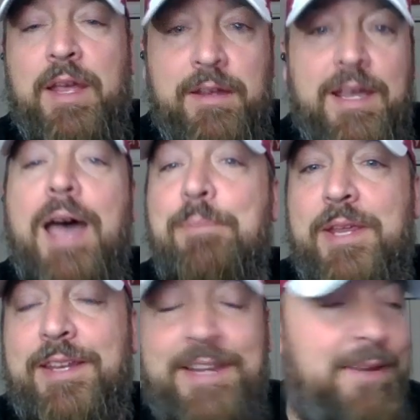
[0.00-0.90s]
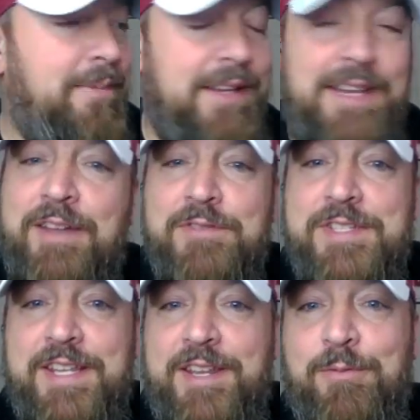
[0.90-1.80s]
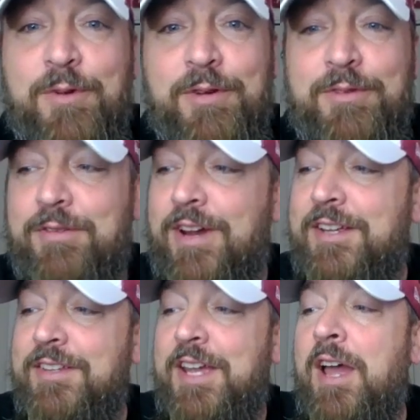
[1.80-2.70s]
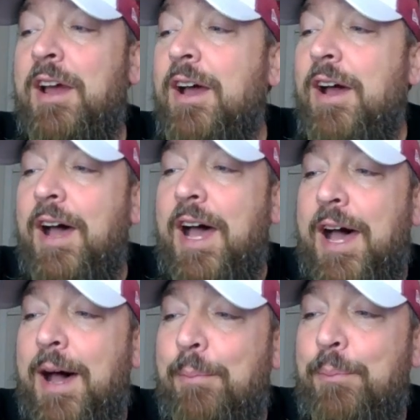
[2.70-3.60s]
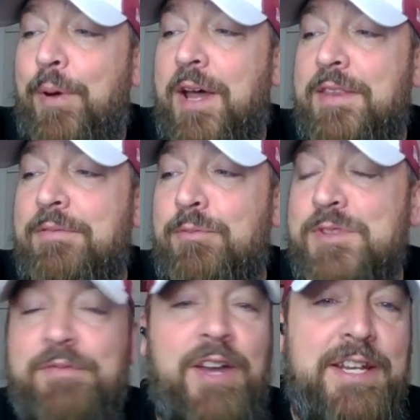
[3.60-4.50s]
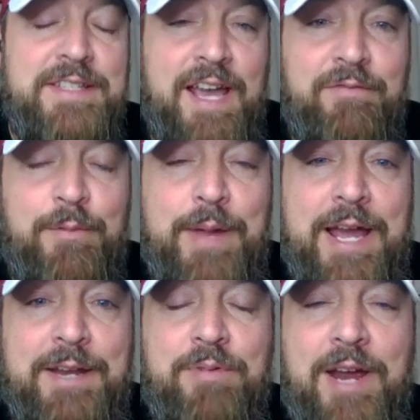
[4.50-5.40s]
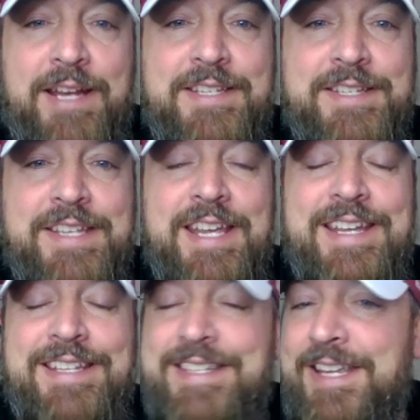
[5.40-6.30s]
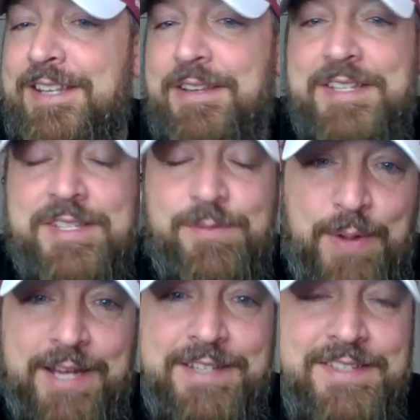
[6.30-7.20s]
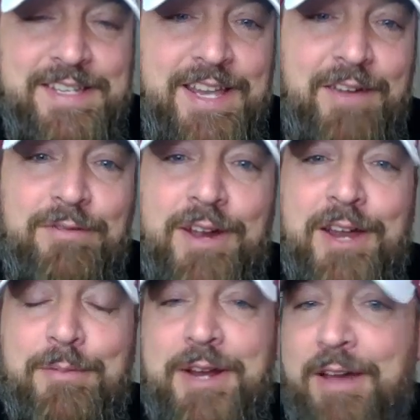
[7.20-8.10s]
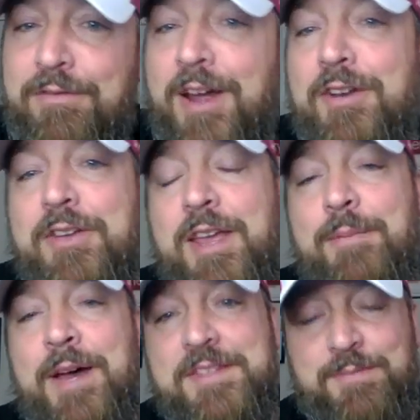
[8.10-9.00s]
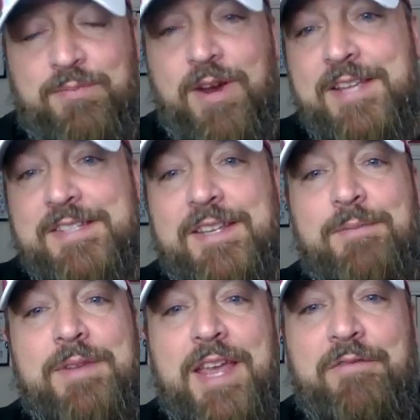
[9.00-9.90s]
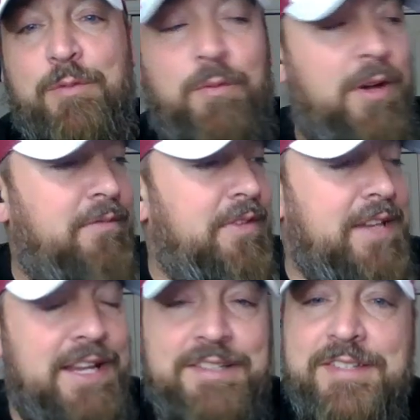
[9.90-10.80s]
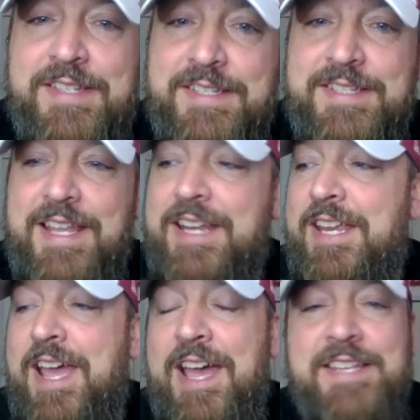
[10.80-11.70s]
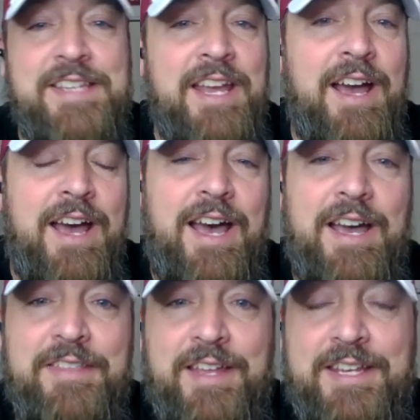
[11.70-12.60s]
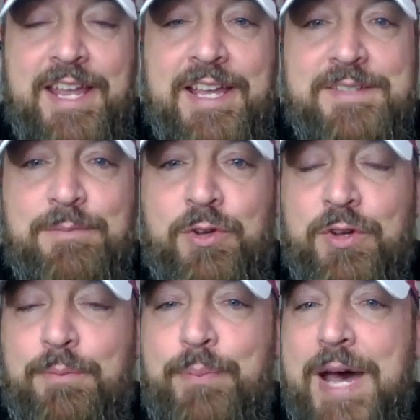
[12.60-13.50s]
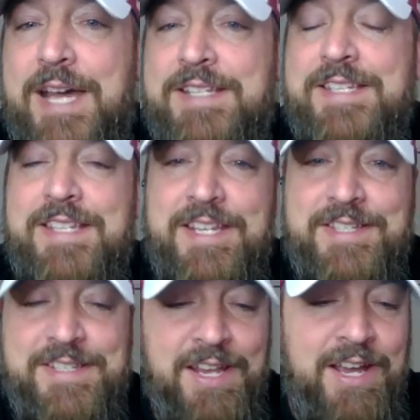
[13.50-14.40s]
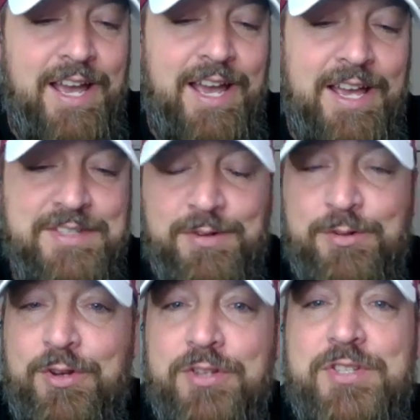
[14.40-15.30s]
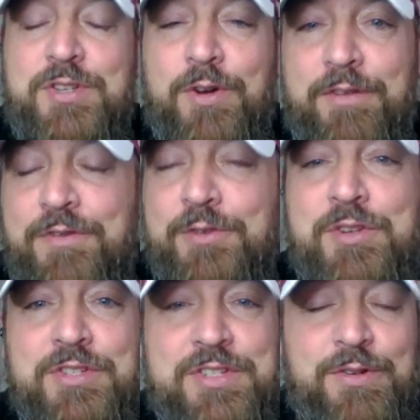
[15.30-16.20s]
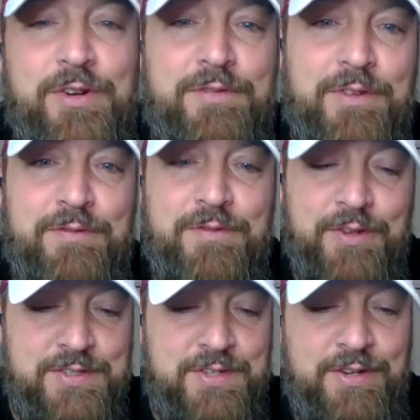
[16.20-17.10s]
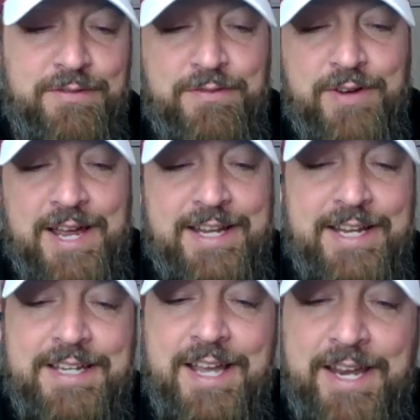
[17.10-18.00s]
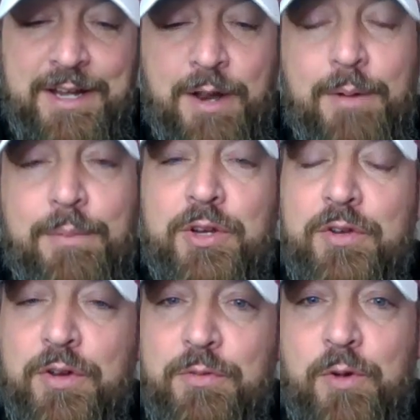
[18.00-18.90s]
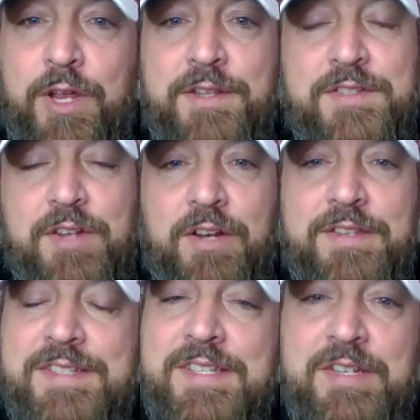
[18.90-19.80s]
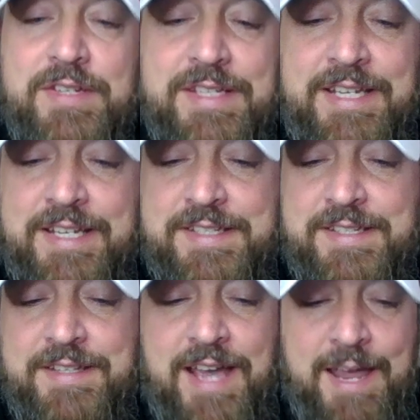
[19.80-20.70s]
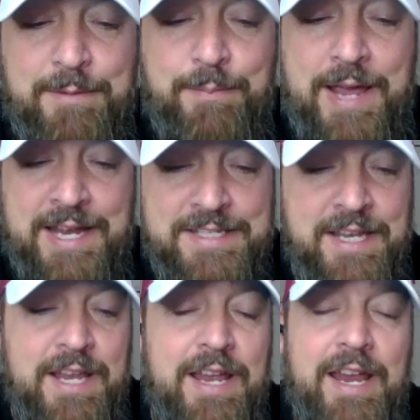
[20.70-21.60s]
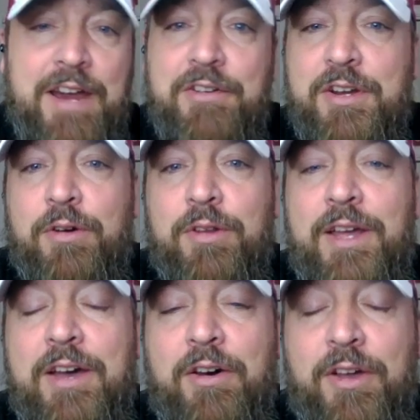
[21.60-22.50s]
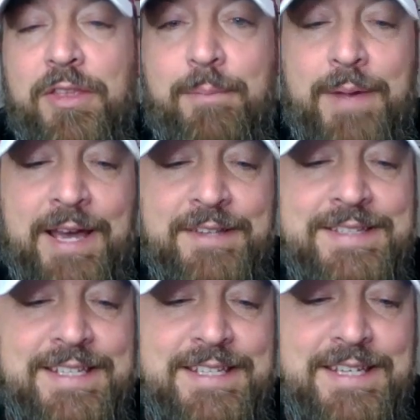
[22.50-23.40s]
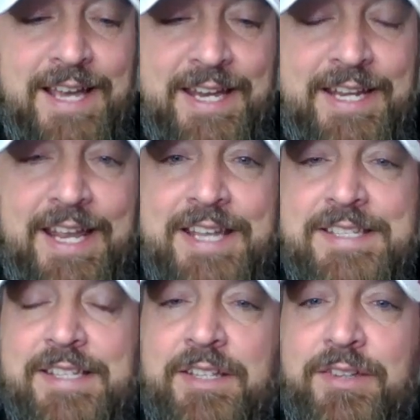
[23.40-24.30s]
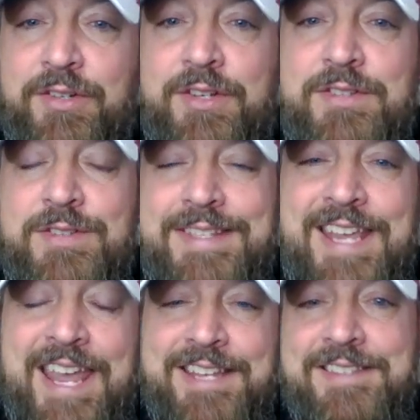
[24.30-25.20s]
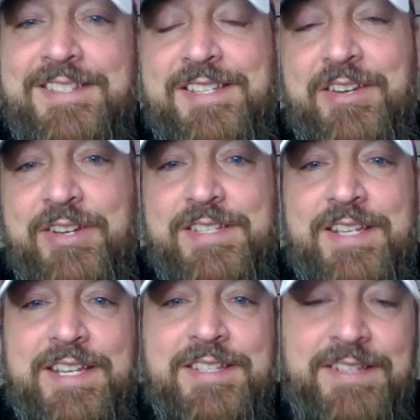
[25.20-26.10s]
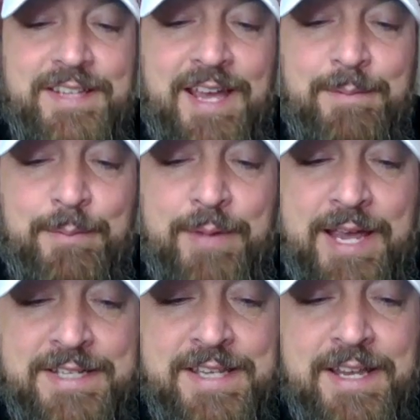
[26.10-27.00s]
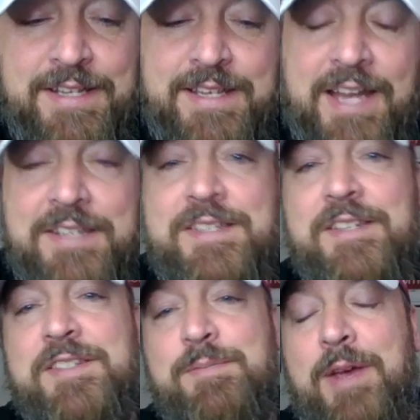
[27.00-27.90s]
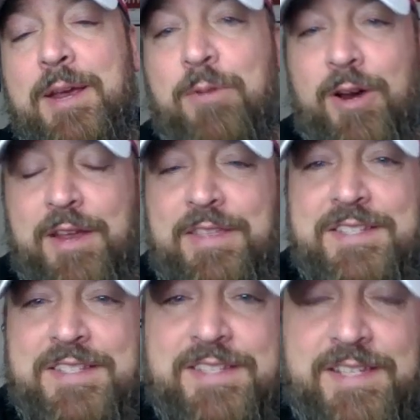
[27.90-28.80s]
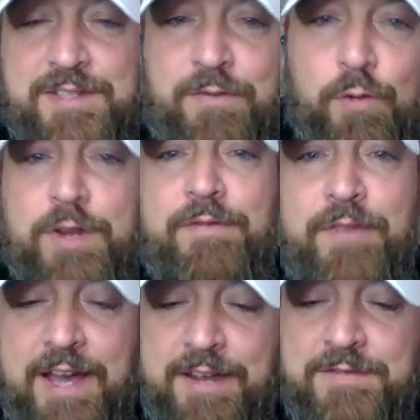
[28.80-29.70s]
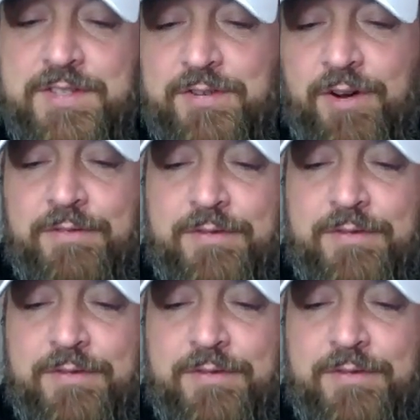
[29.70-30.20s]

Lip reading: copying him. I can never say that word correctly. But was invited down for batting practice. Didn't expect to see Alvarado, but Alvarado came out, surprised him, gave him one of the necklaces that he has, and then he had some good box seats. So good story, feel-good story for the Phils on a Friday night, but a good win to start this series against the Diamondbacks. Aaron Nola on the mound tonight as they look to take the series against the Diamondbacks down at Citizens Bank Park. I think it's a 6:45 start